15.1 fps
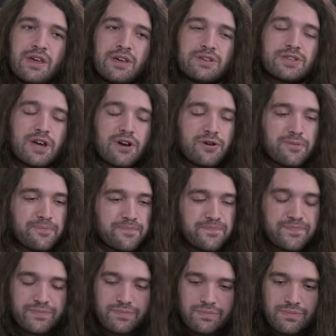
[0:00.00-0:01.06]
So,
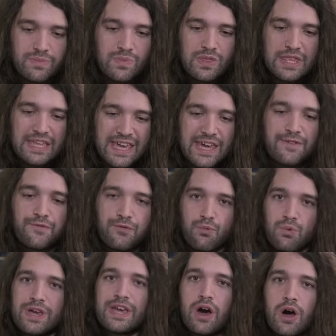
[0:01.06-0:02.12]
if
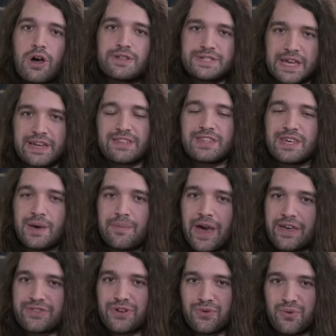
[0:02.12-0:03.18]
we all take them
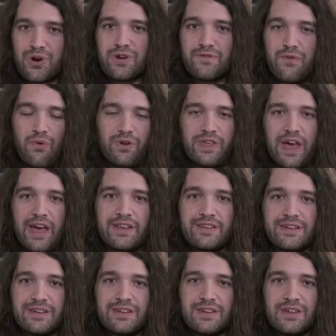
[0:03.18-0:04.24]
at their word for that,
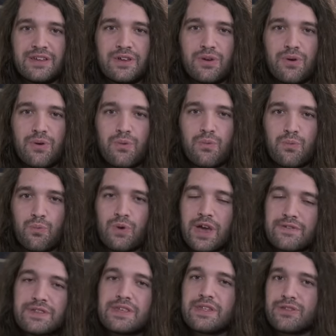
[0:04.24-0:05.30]
we
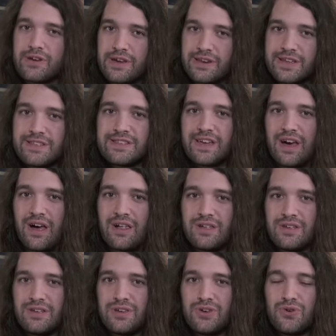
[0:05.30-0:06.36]
have to then look at Intel,
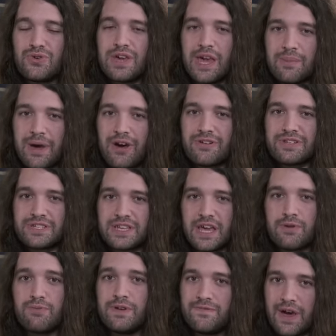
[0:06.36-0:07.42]
who came out and
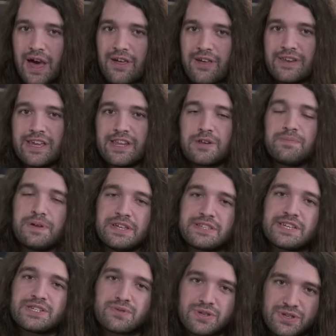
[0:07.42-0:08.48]
said, we validated
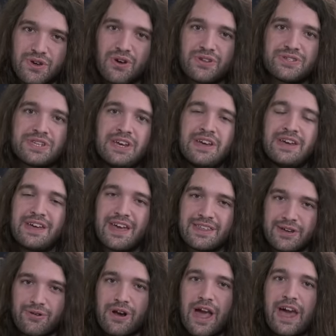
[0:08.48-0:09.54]
PT's results and
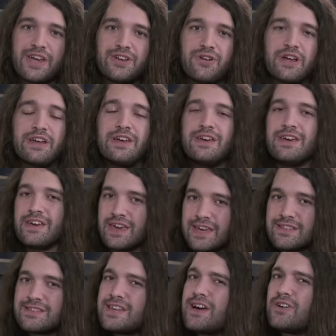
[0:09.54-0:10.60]
they were accurate.
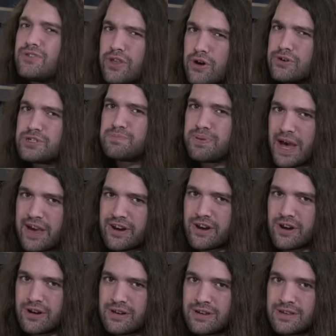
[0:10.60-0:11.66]
Intel knows
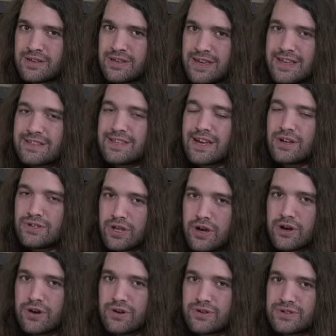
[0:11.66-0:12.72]
better. Intel
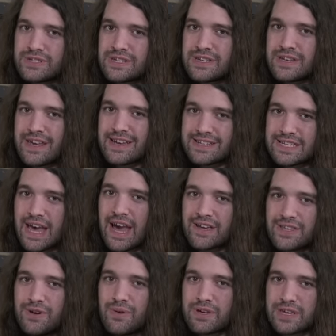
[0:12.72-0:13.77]
knows
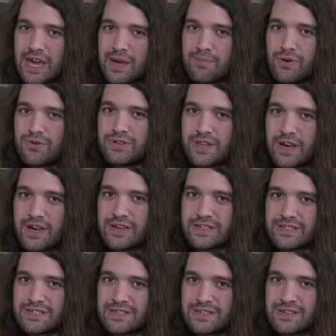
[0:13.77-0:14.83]
exactly what game mode
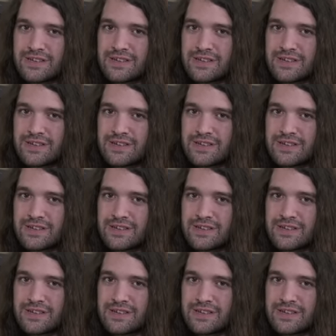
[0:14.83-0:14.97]
does.